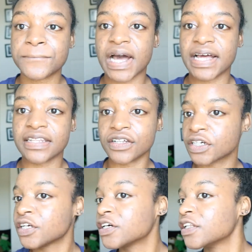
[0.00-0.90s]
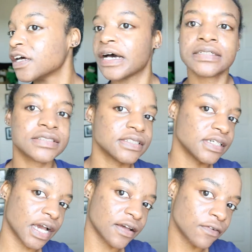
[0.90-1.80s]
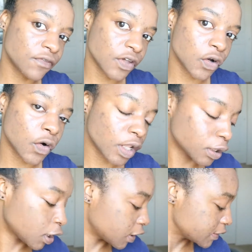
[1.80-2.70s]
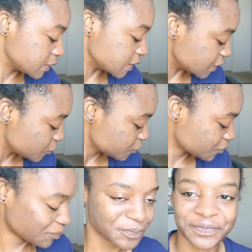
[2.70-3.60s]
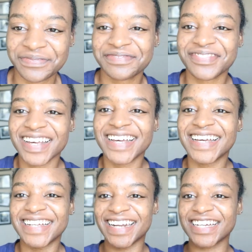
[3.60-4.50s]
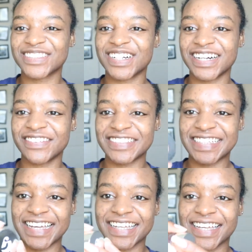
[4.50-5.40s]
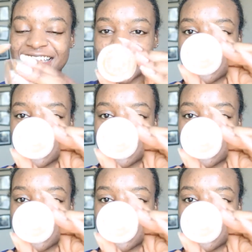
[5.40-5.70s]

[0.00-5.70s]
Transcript: I look glossy, I feel glossy. Next, we're going to be taking